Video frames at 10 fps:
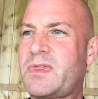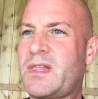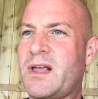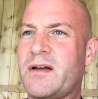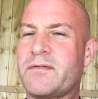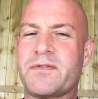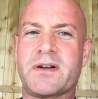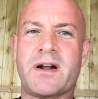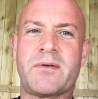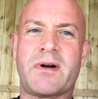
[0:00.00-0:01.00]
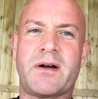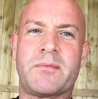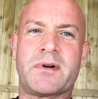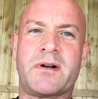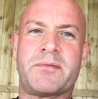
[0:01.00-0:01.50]
and figure out how I'm
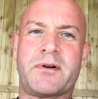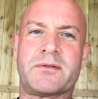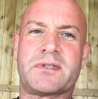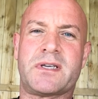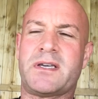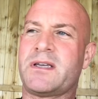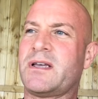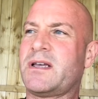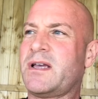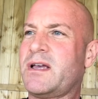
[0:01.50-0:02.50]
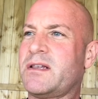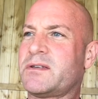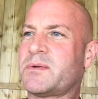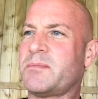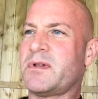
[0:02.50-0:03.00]
going to approach the
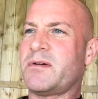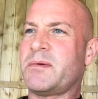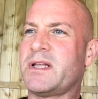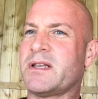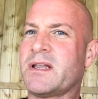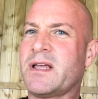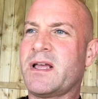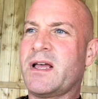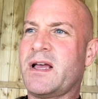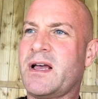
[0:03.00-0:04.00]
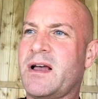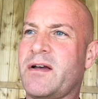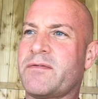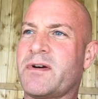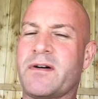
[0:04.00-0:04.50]
swim that I'm in.
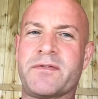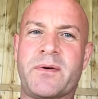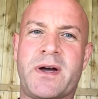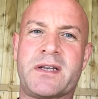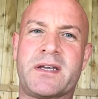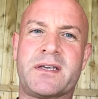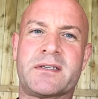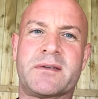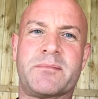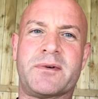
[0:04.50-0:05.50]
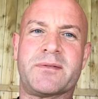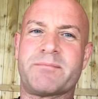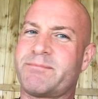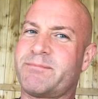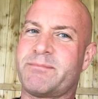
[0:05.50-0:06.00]
I've got a few ideas, but
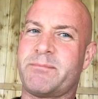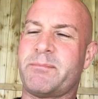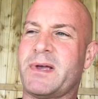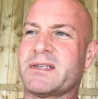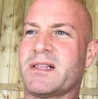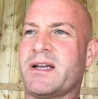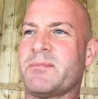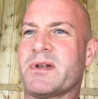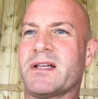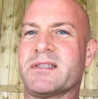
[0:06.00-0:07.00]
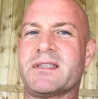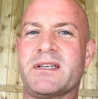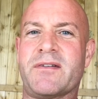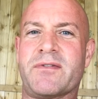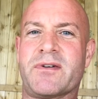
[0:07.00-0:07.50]
best laid plans, they
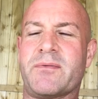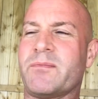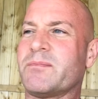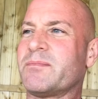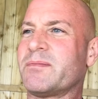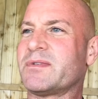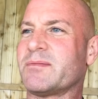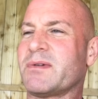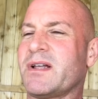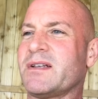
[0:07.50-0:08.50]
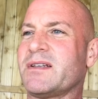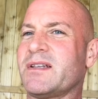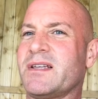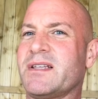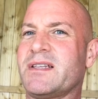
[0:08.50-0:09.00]
never come to plan, do
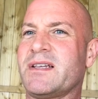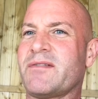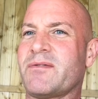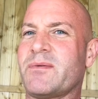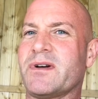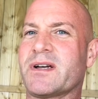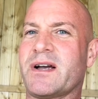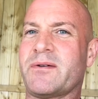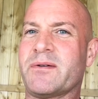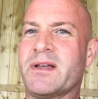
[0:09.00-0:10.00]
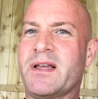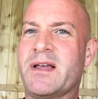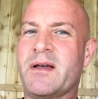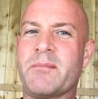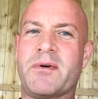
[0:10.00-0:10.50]
they? They never work out.
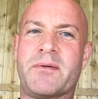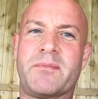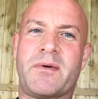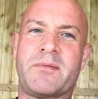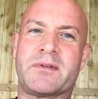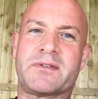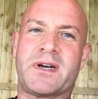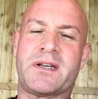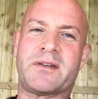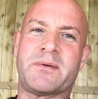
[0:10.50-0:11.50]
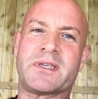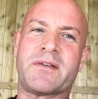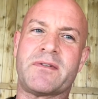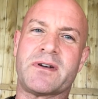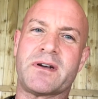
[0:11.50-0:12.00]
But what we'll try to do is
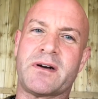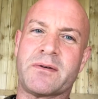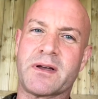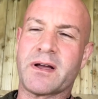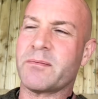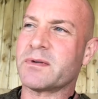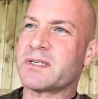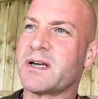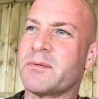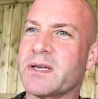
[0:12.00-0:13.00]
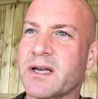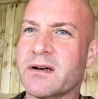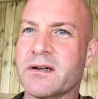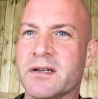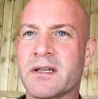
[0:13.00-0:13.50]
give it a go, and we'll see how we get on.